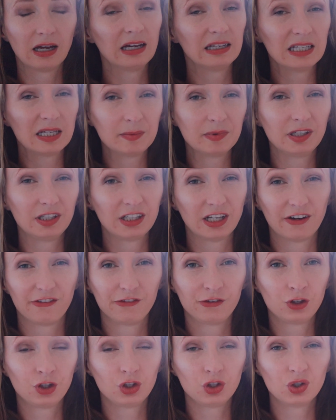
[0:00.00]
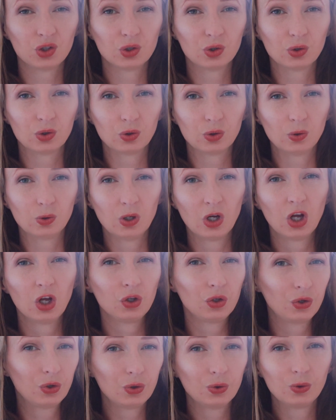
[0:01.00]
I am in a few
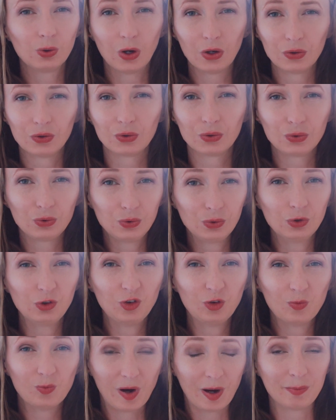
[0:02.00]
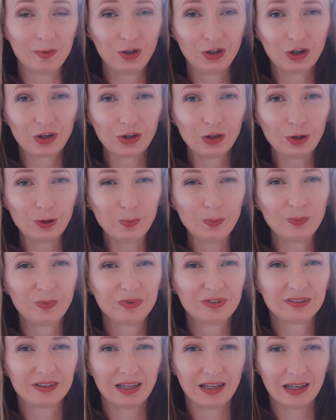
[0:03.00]
2 under 2 mom
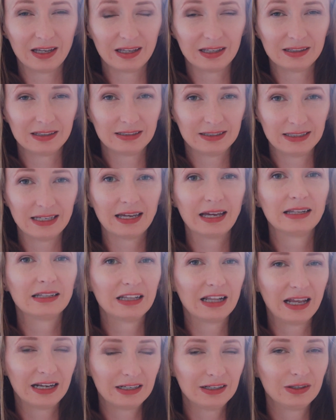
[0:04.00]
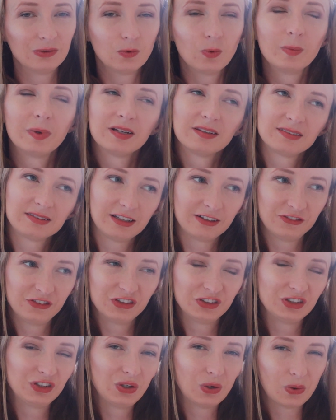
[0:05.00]
groups, and yeah, like women
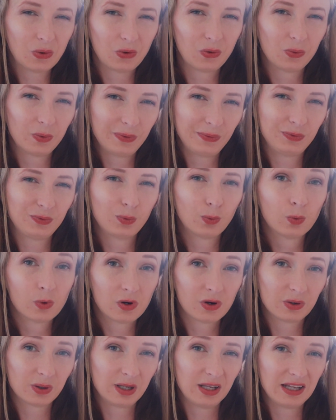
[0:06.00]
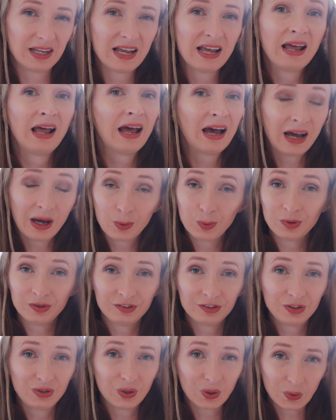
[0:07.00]
definitely always worry how
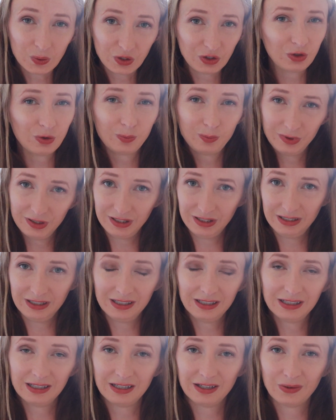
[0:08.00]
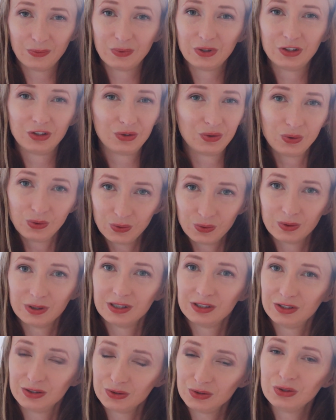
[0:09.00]
is it going to be with 2
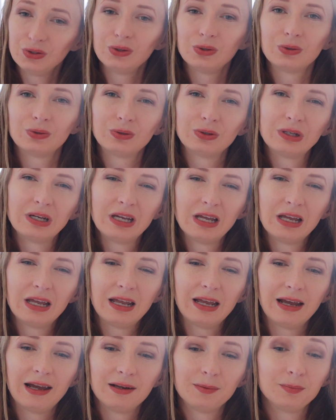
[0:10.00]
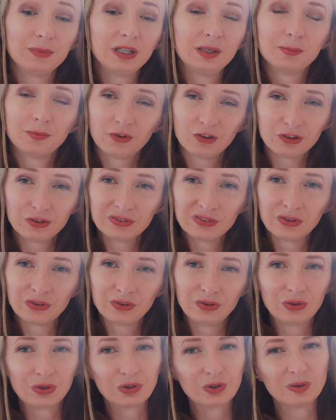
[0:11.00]
under 2, and in most of
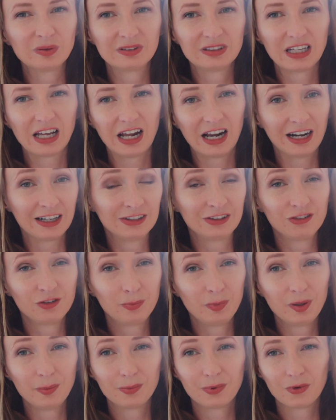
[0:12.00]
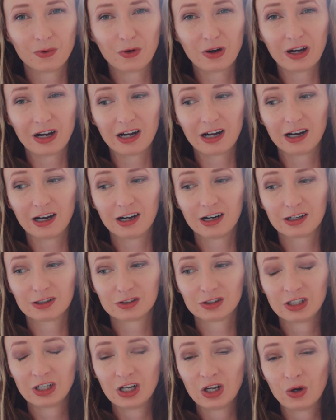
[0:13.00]
those groups the active people
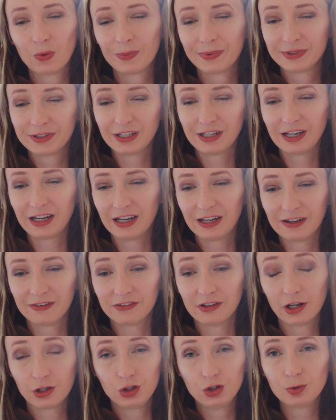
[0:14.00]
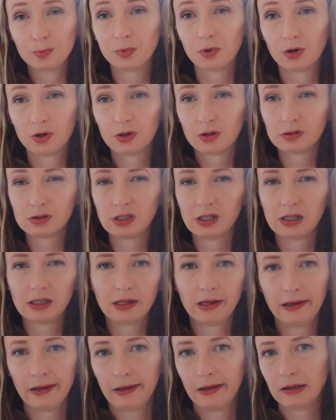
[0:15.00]
are when they have a newborn
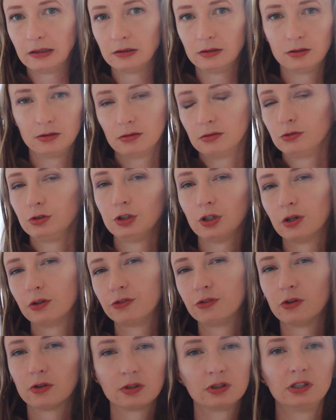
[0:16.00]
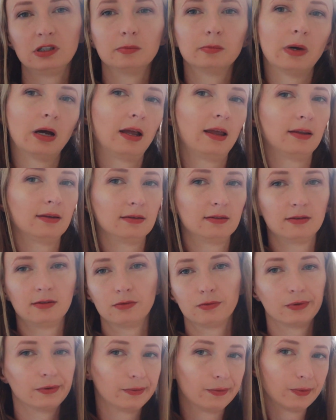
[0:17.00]
and, you know, 14 months
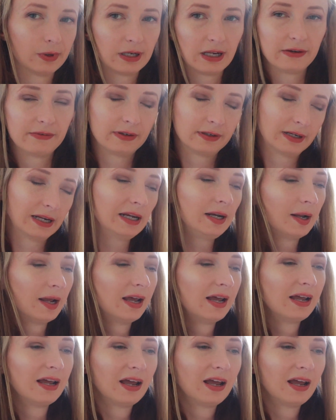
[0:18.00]
whatever, right?